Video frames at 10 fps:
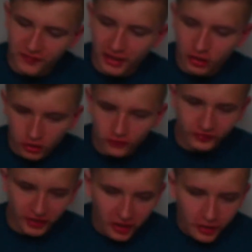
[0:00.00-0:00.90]
I love
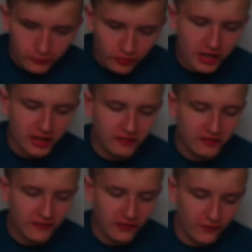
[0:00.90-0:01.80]
the um, ride.
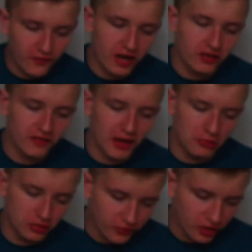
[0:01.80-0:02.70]
In fact, I would
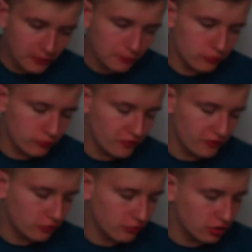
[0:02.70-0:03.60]
have uh, wanted to
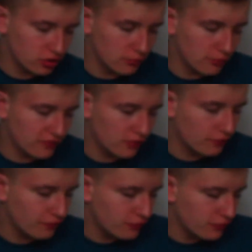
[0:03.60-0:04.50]
go on it
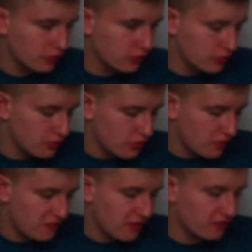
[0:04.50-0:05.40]
myself.
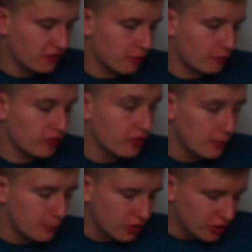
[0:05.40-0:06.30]
Sad times.
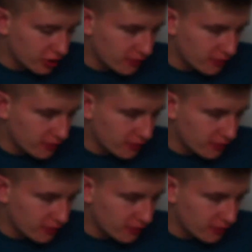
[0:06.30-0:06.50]
But, um,